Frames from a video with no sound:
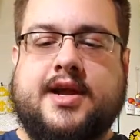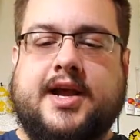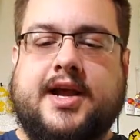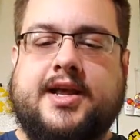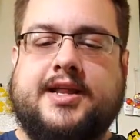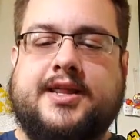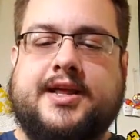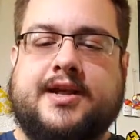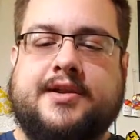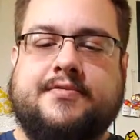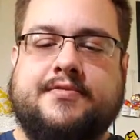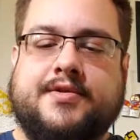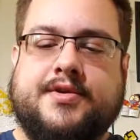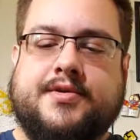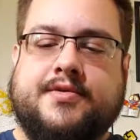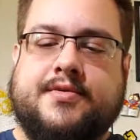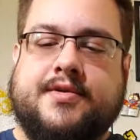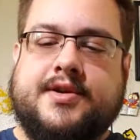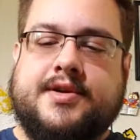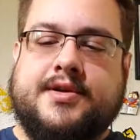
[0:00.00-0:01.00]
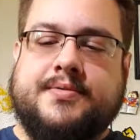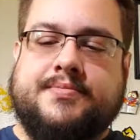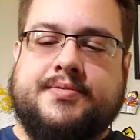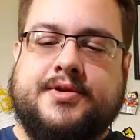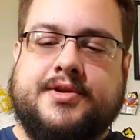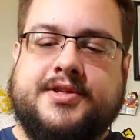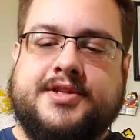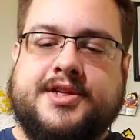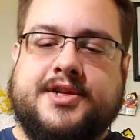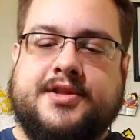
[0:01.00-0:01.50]
And then we're going to
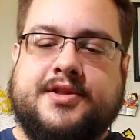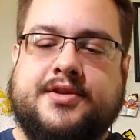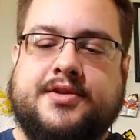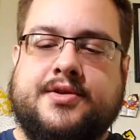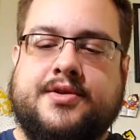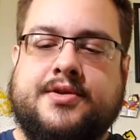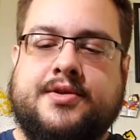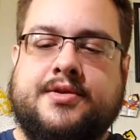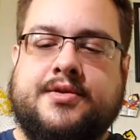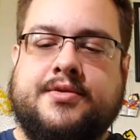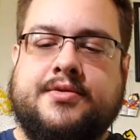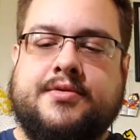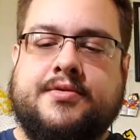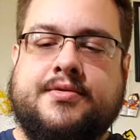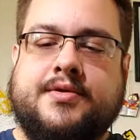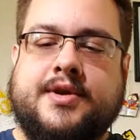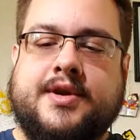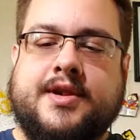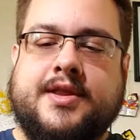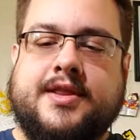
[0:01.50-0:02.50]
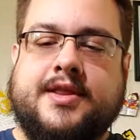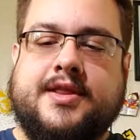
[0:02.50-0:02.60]
push it through